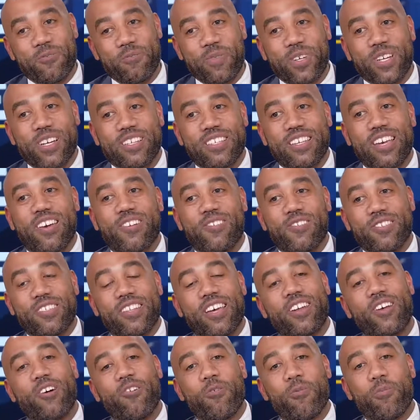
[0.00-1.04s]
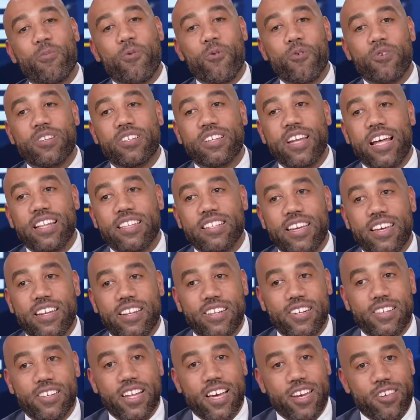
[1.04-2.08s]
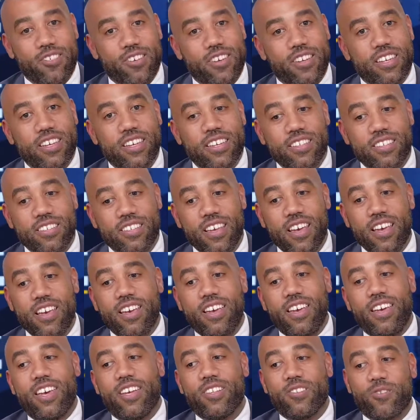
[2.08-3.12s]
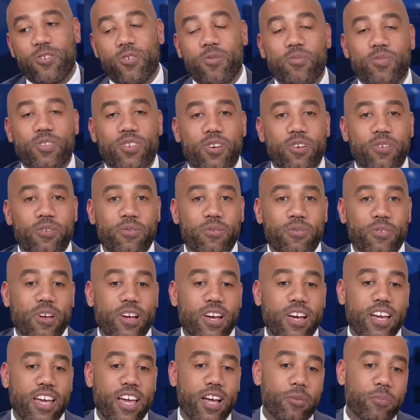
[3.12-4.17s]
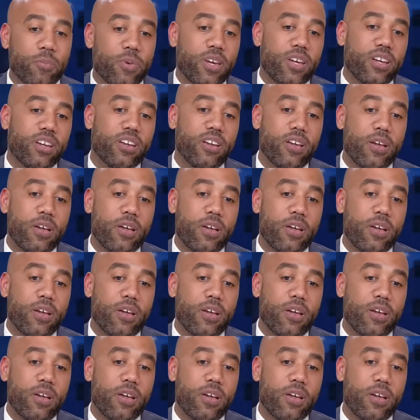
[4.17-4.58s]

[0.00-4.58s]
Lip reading: because I understand how important that data collection is in terms of helping